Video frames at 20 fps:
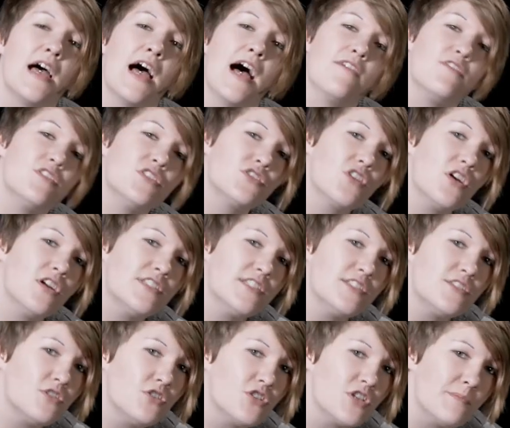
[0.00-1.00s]
Have you
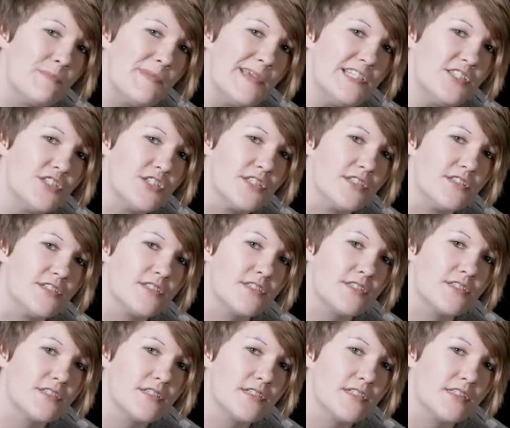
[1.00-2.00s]
started to look at
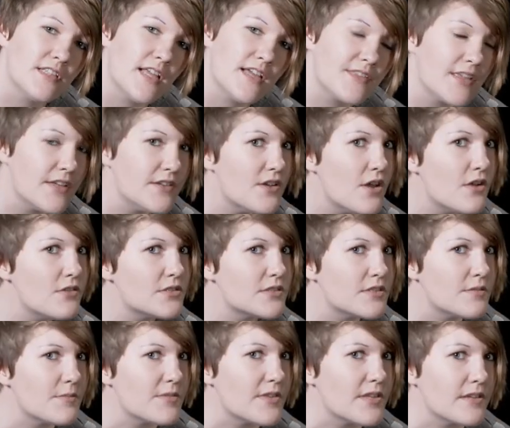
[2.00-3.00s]
pigeons like they know
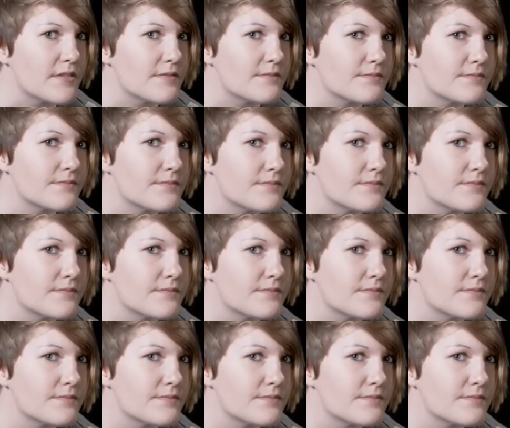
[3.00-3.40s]
something?